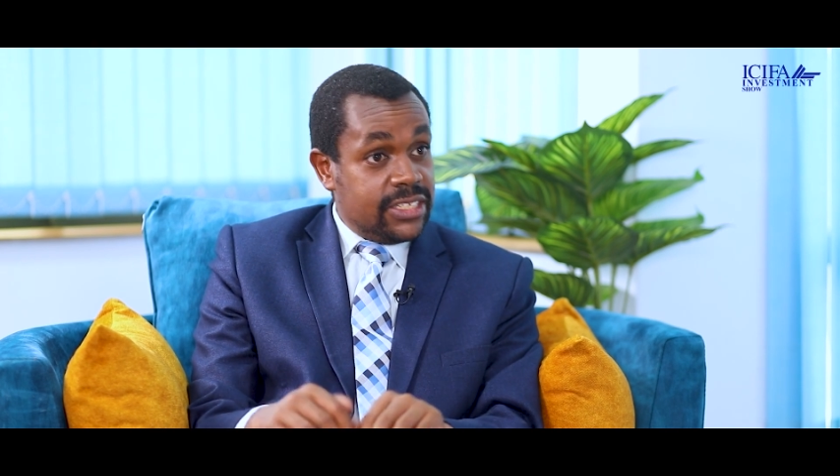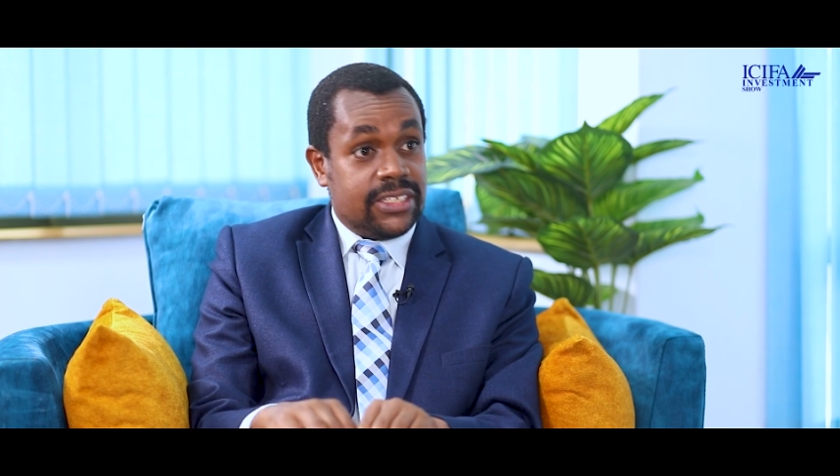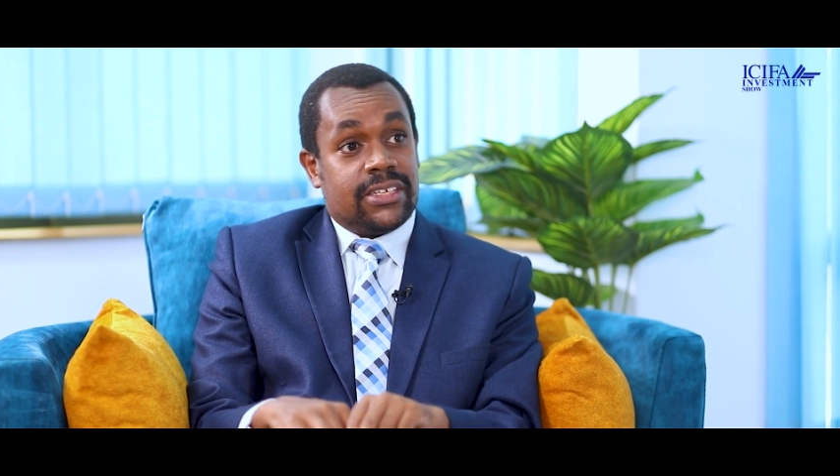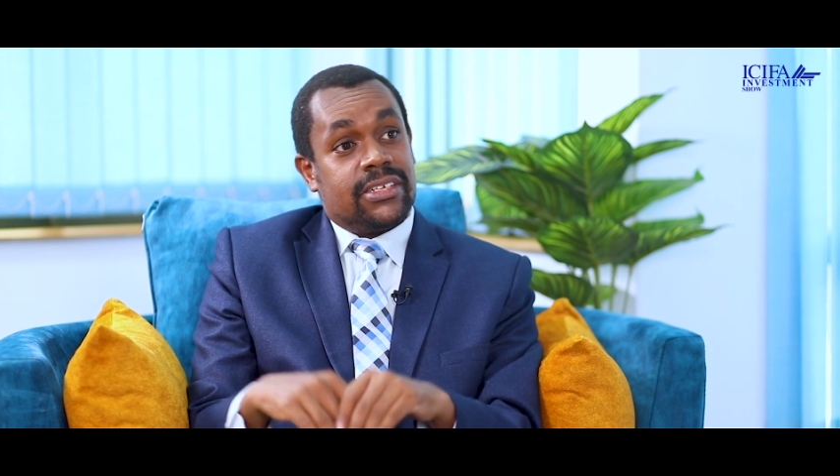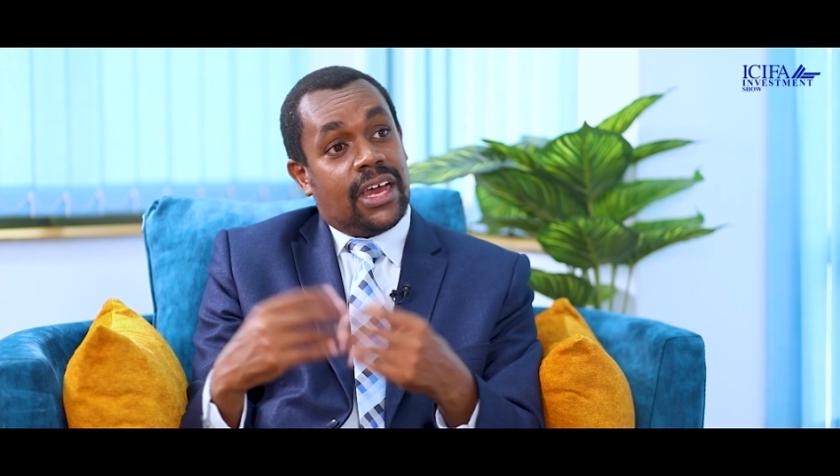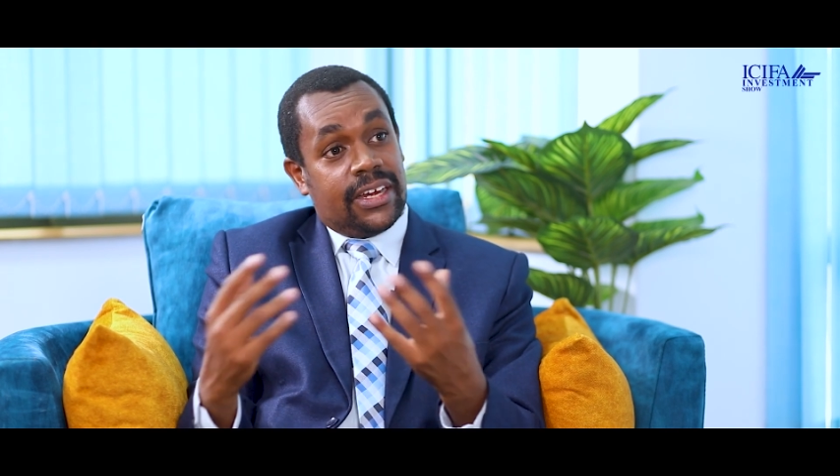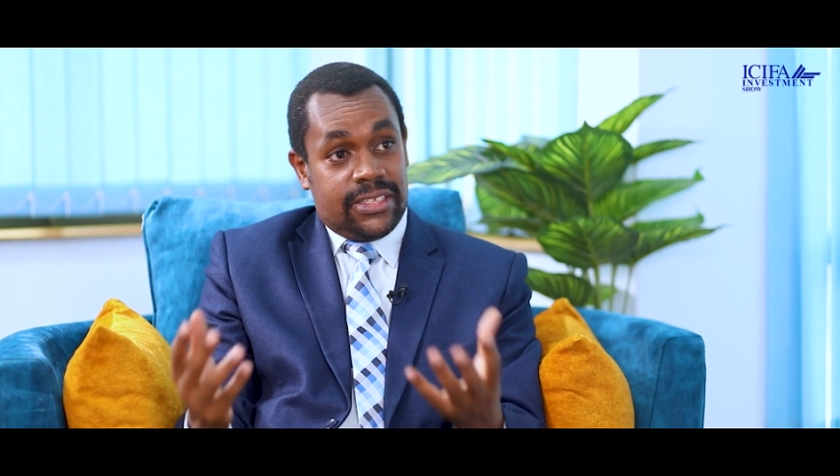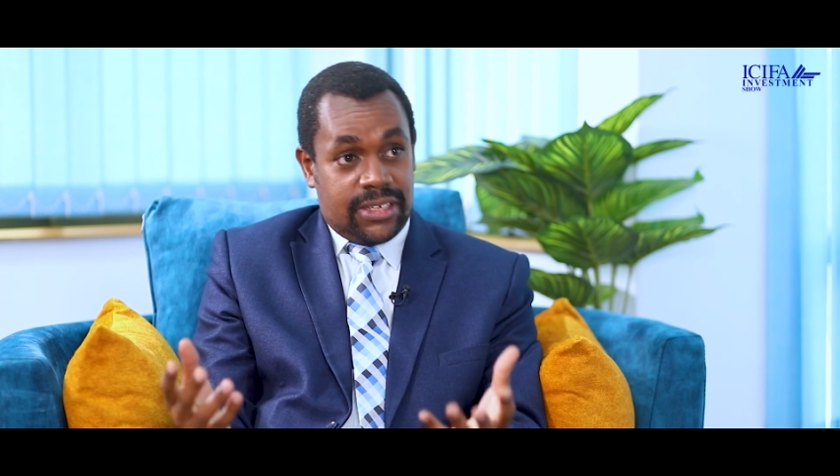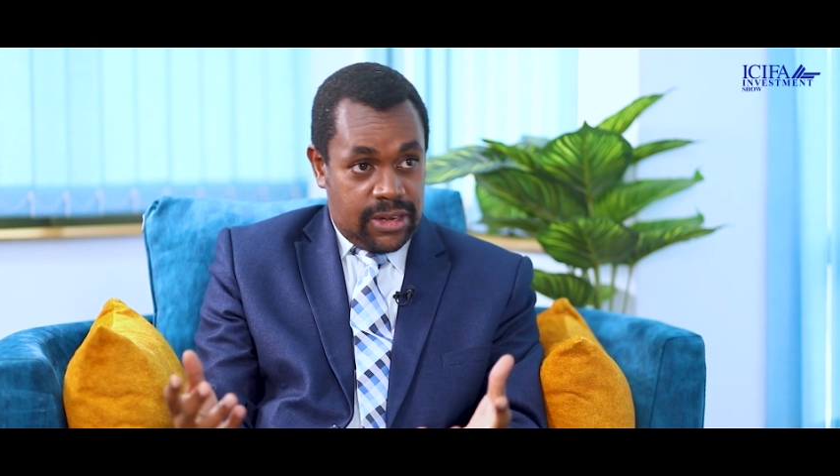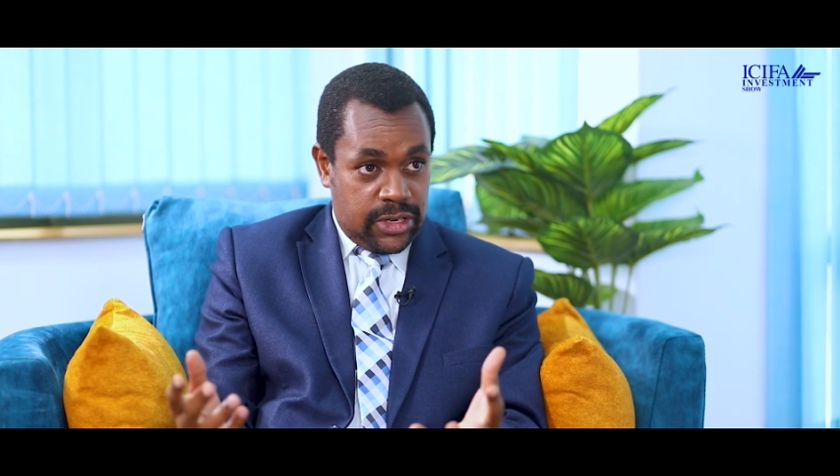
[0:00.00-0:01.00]
it's just a
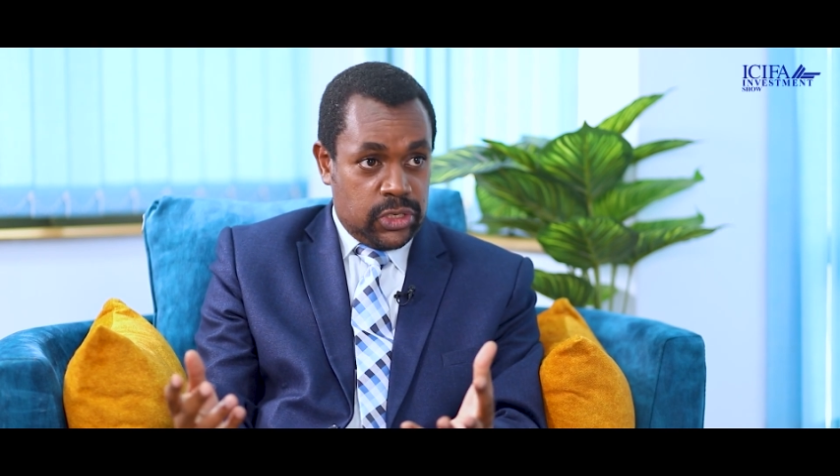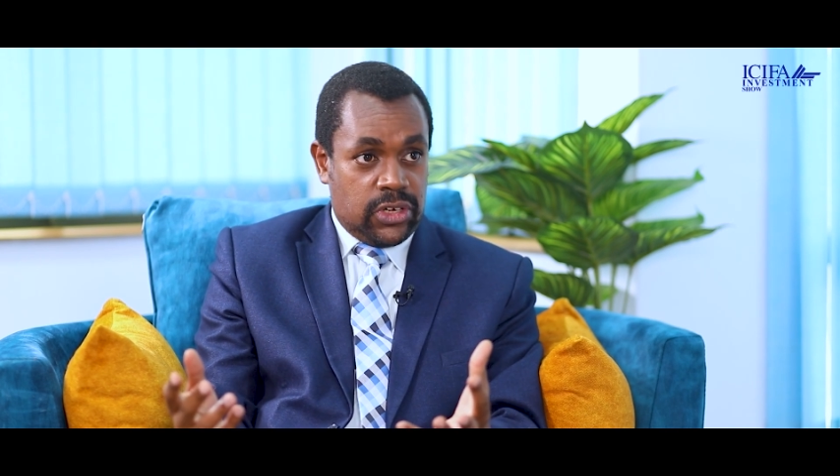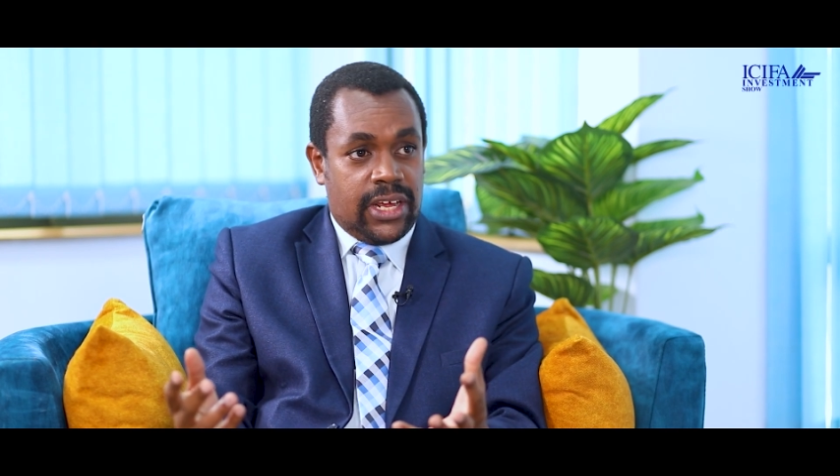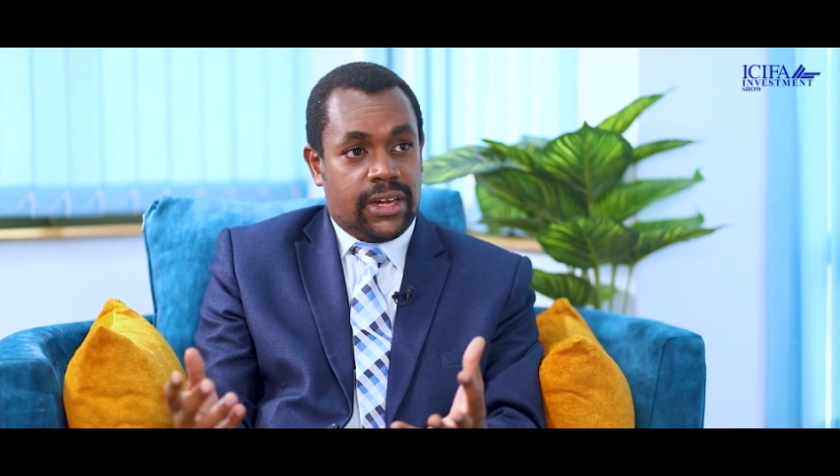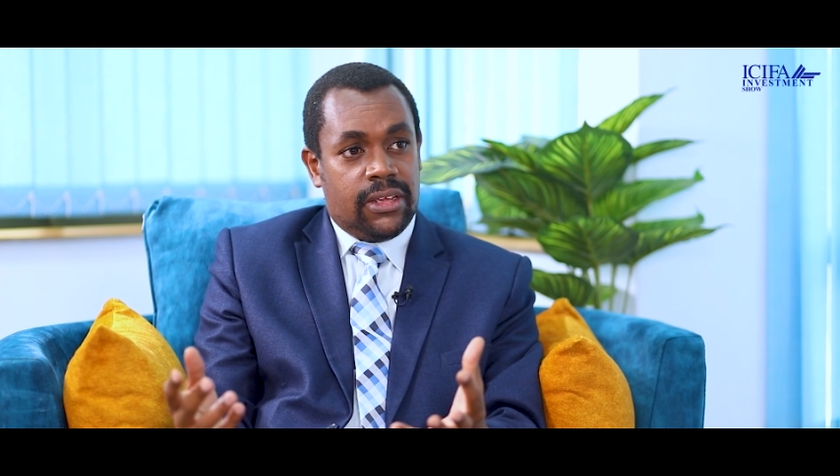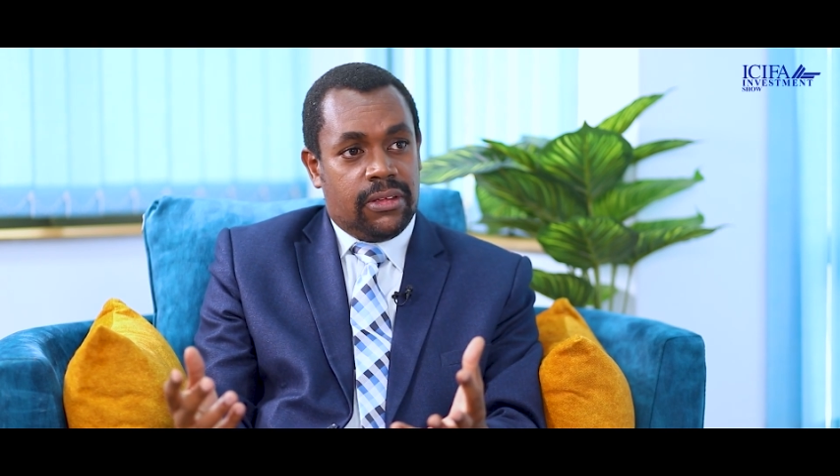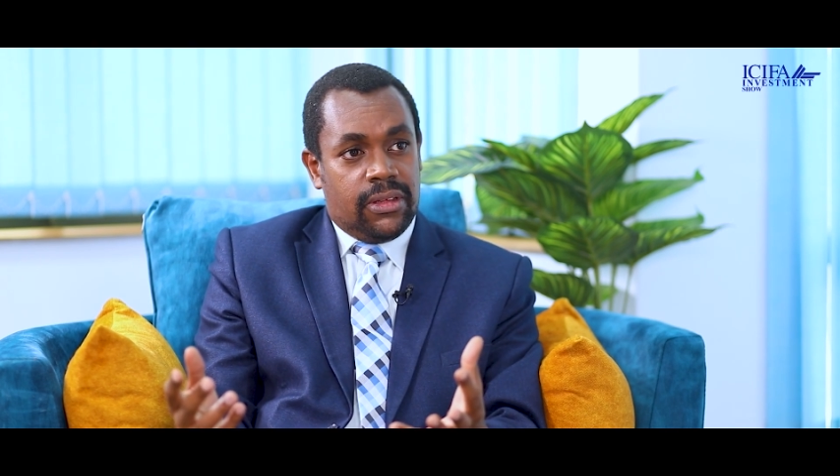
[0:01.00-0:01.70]
discretionary.